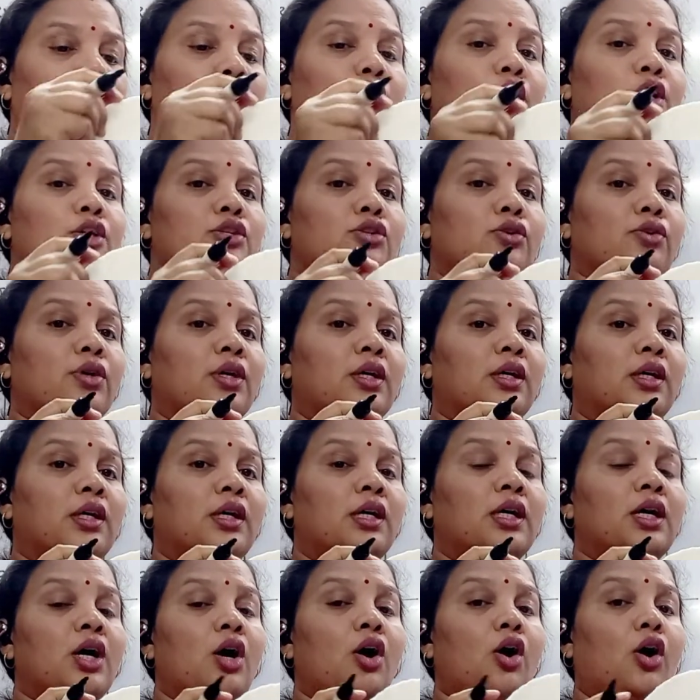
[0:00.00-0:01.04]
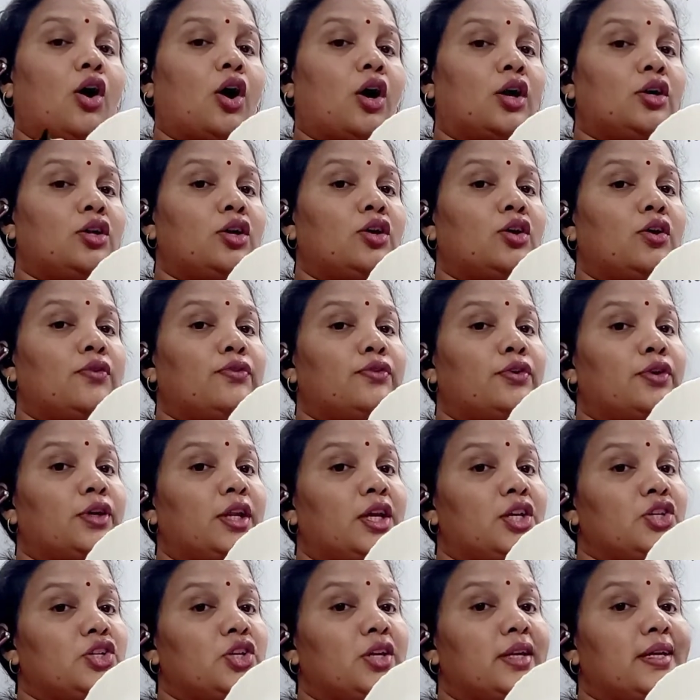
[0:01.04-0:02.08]
So here order of
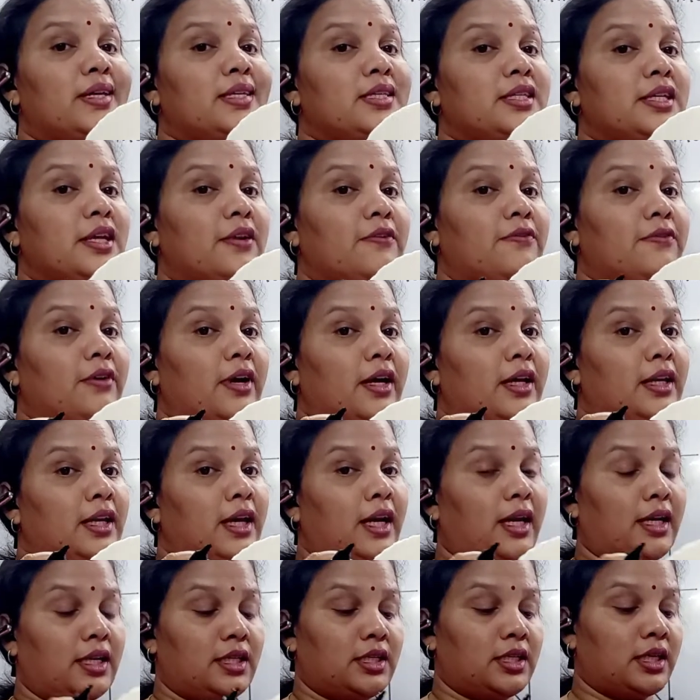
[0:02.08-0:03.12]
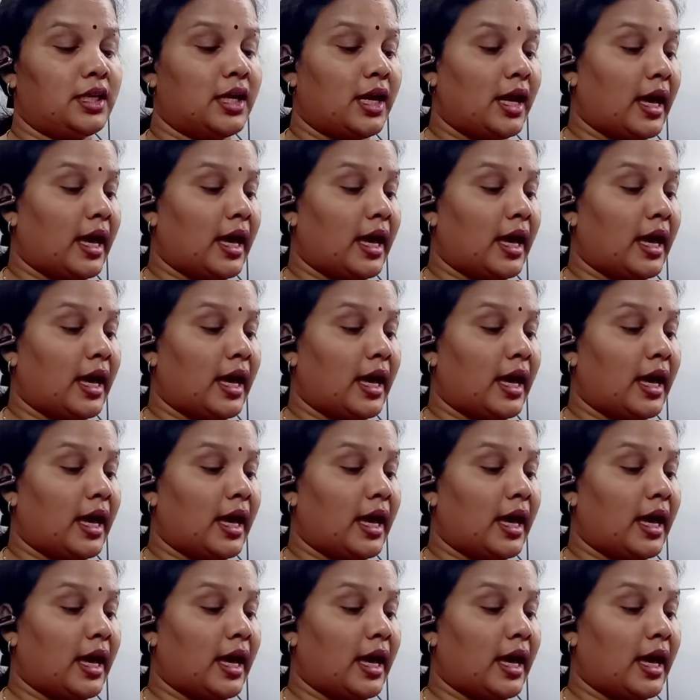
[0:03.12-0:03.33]
rotation is infinite,